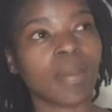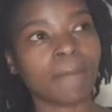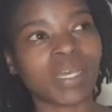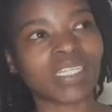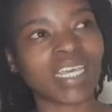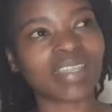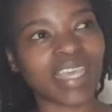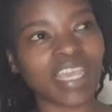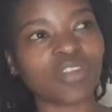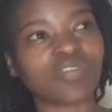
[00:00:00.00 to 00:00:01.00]
But at
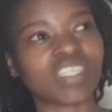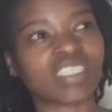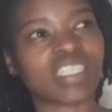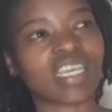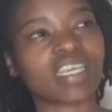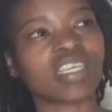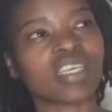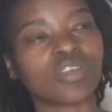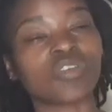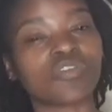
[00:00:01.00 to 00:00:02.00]
the end of the day,
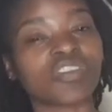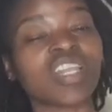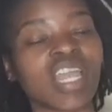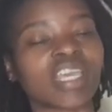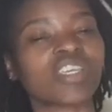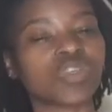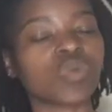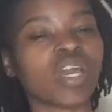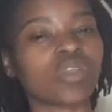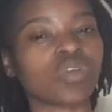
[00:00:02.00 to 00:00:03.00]
you feel like you
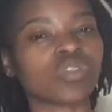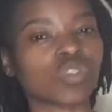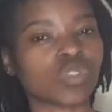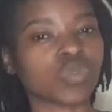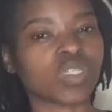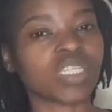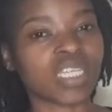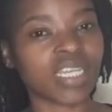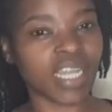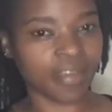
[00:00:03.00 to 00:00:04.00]
are not doing
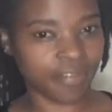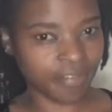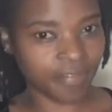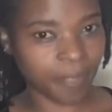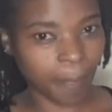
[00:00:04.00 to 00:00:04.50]
enough.